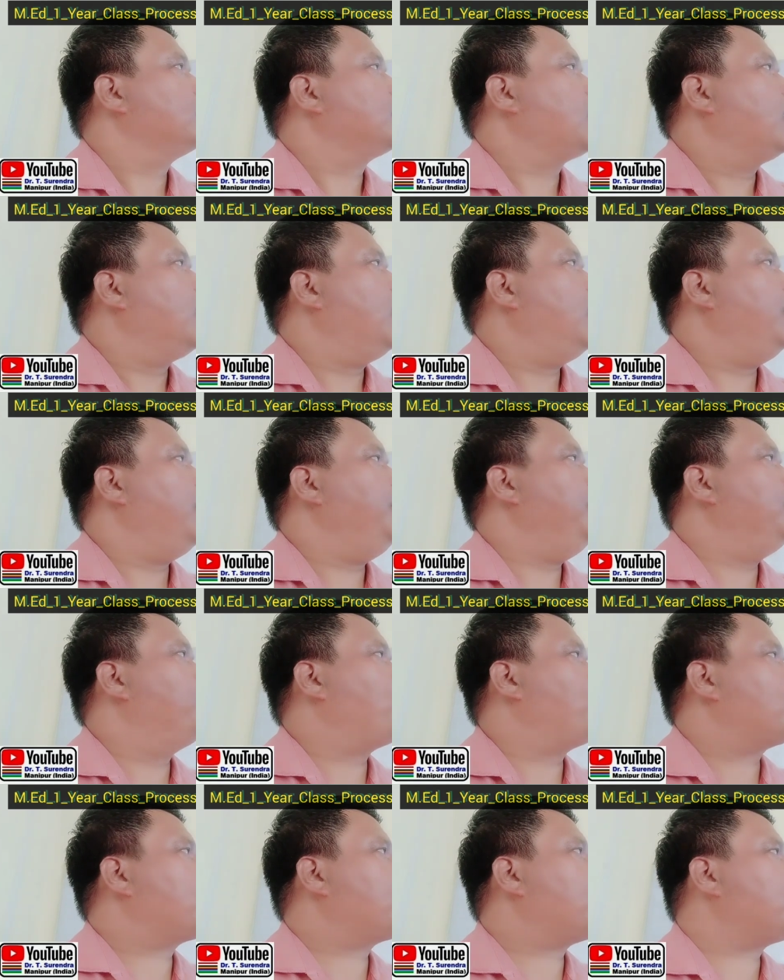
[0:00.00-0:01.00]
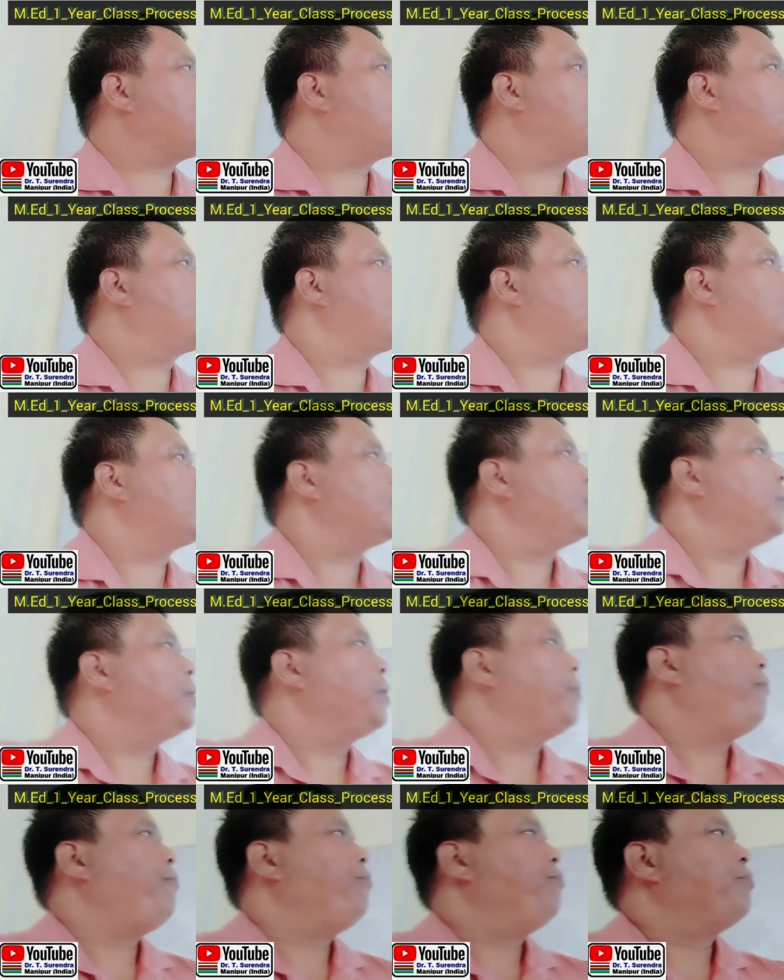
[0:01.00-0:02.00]
In the process,
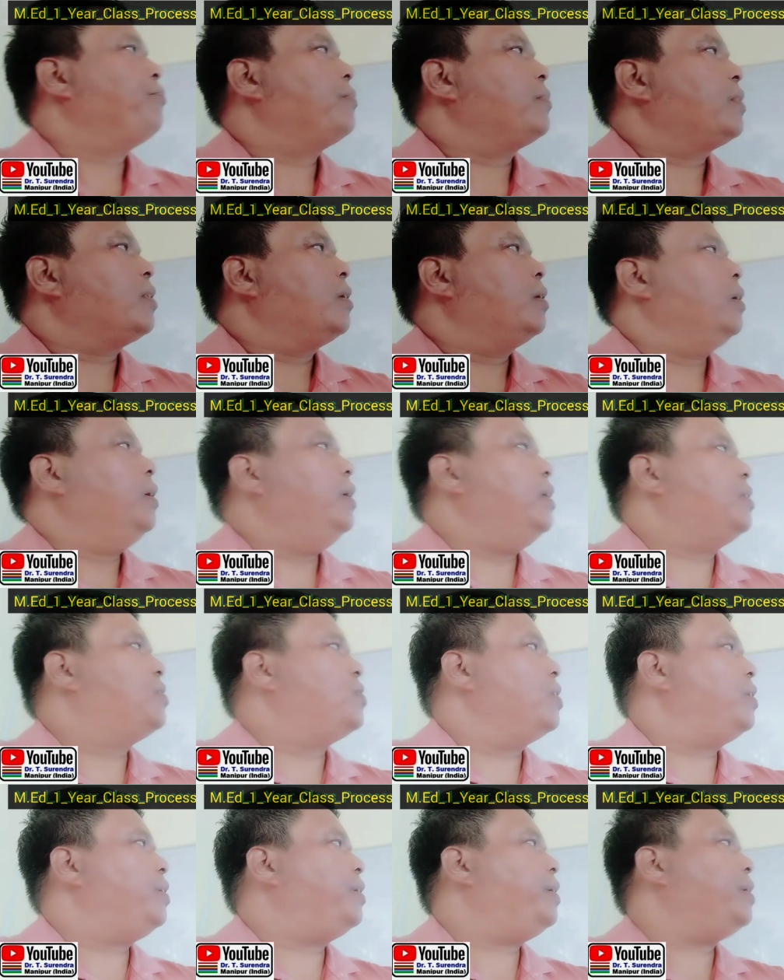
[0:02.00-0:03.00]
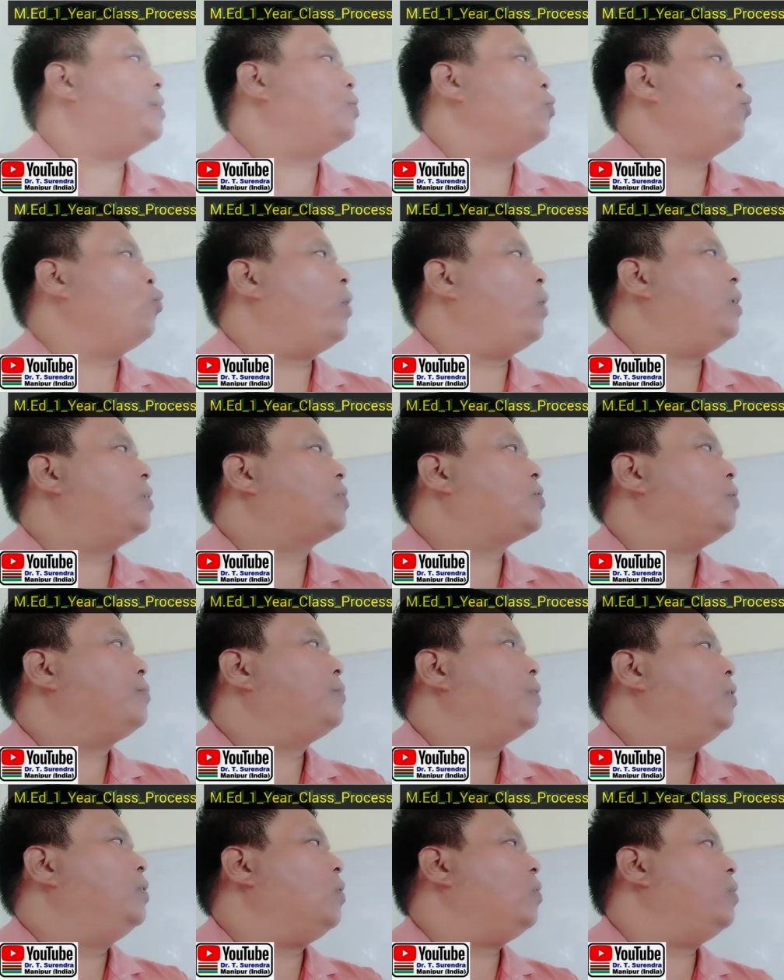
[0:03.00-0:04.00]
it generates wealth of the
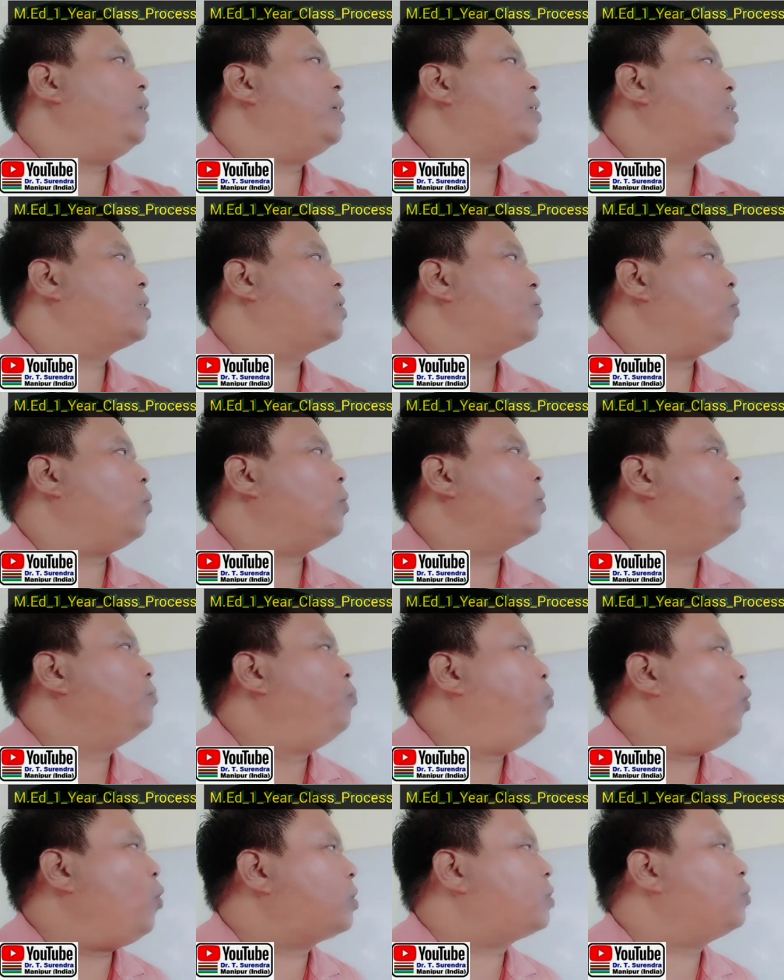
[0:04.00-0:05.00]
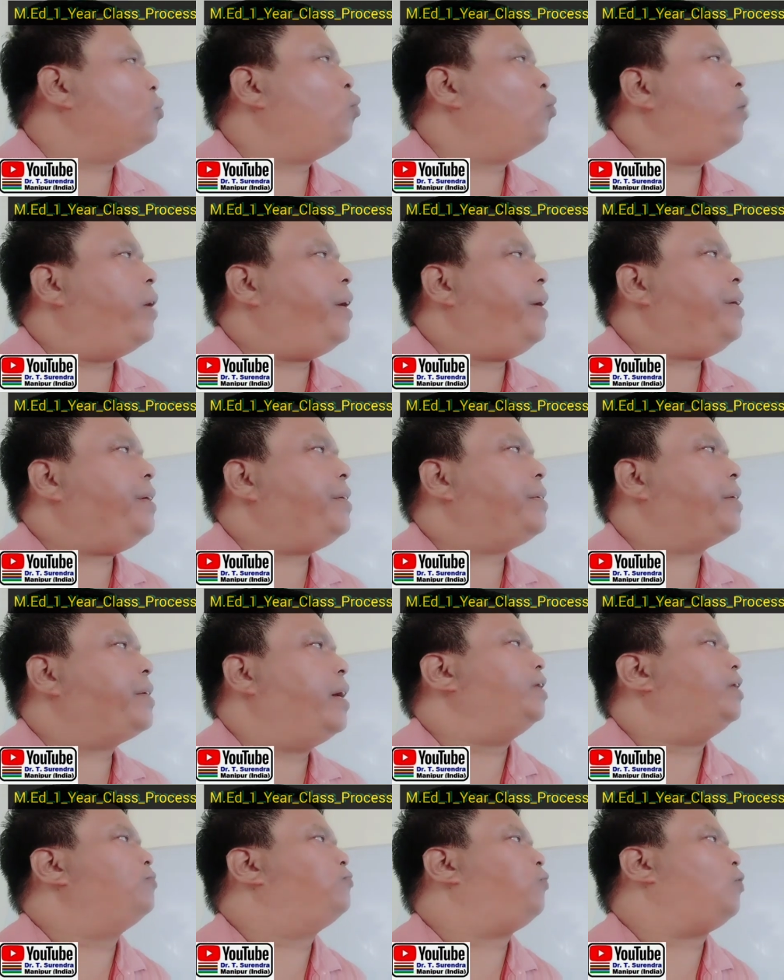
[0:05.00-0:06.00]
knowledge on both ways
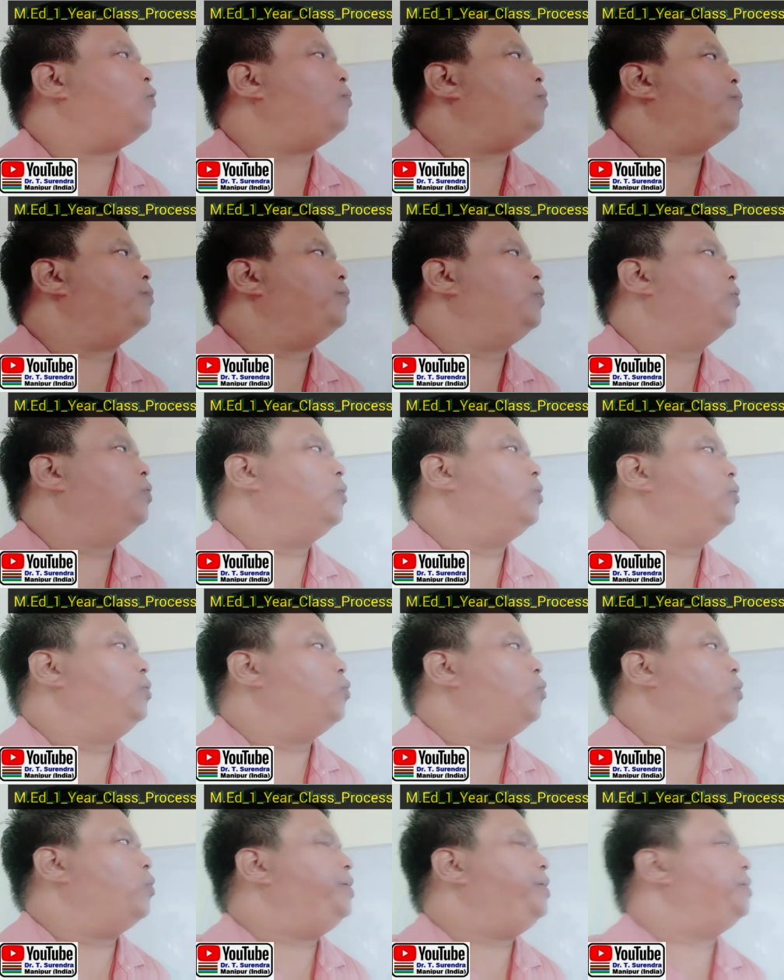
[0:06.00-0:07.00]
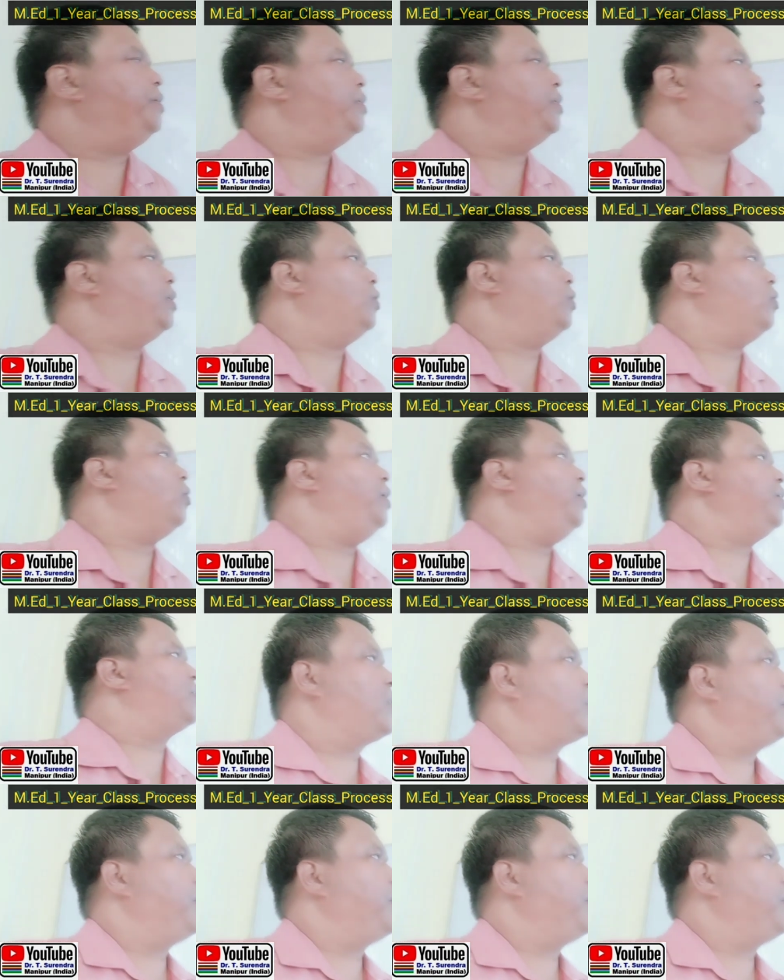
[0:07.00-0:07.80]
and form of knowing in the knowledge.